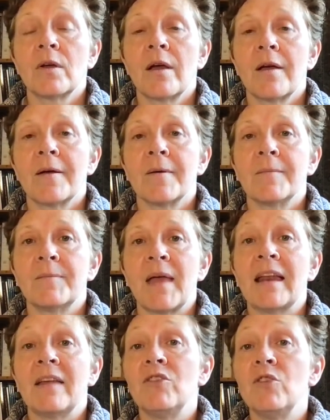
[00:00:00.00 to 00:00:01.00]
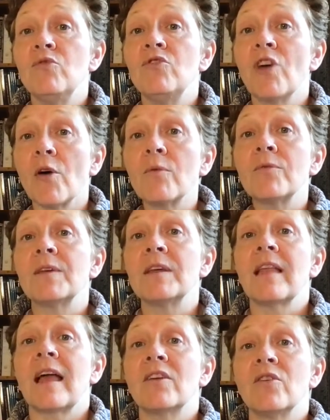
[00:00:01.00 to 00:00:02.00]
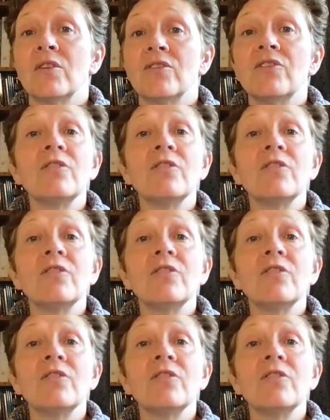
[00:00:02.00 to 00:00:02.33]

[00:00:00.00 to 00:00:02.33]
And if you don't feel like you can